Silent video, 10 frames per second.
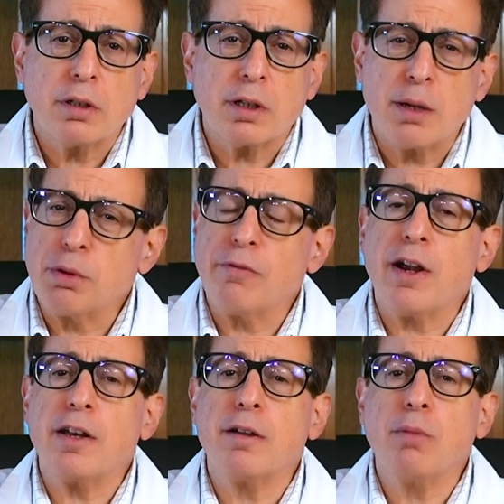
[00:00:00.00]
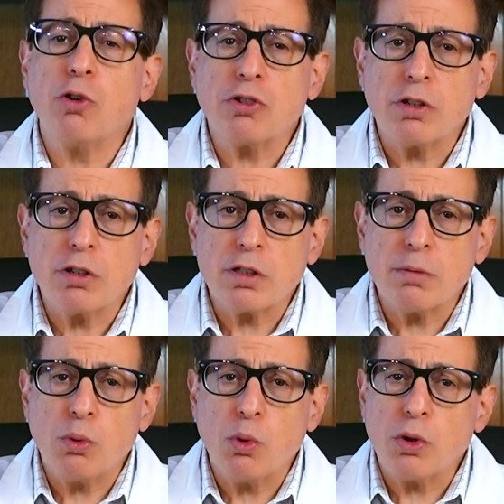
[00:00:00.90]
can provide emotional
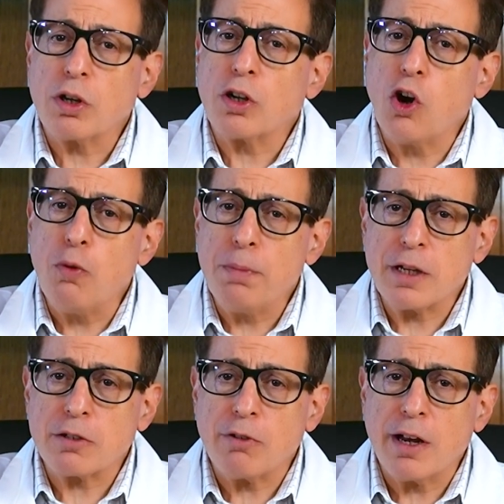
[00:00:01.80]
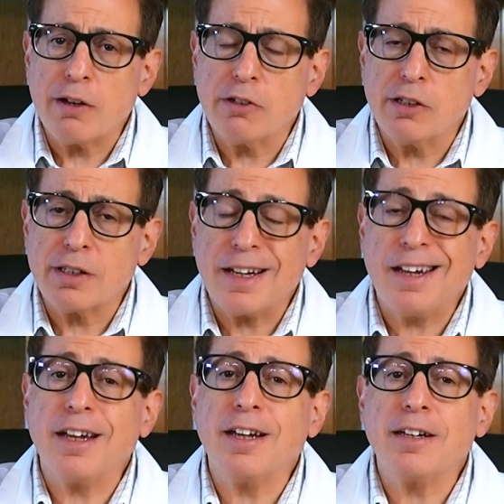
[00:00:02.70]
support, coping strategies,
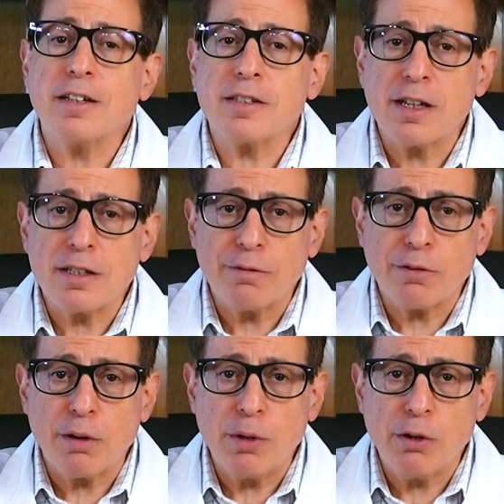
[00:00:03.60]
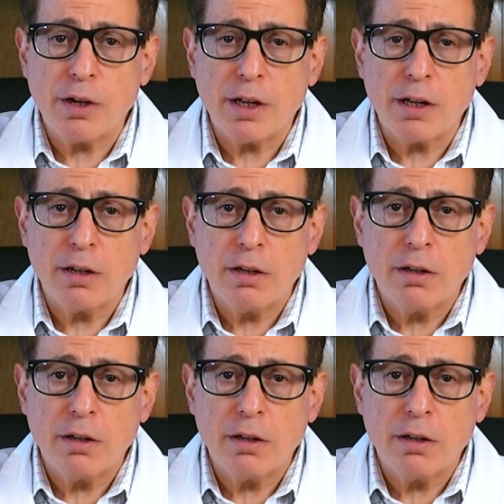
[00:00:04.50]
and a sense of community.